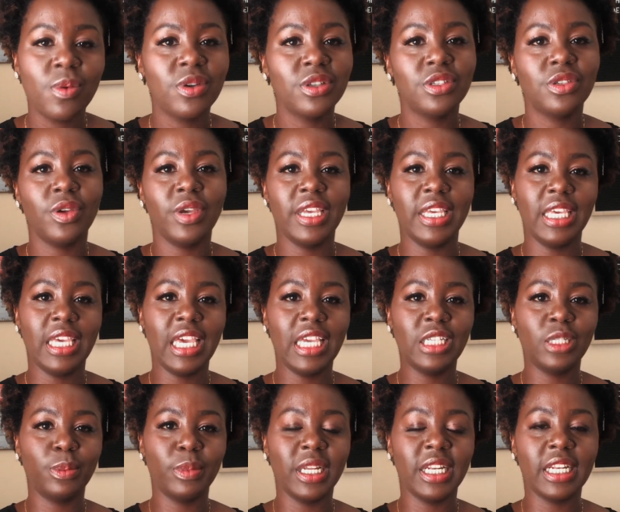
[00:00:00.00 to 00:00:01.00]
was your
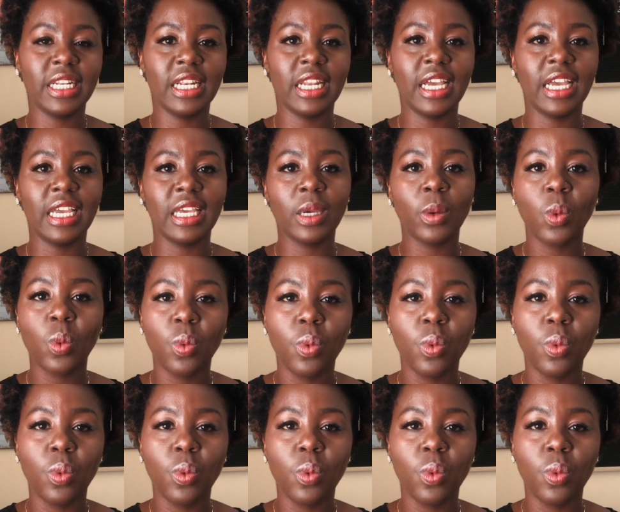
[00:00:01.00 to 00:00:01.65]
engagement like?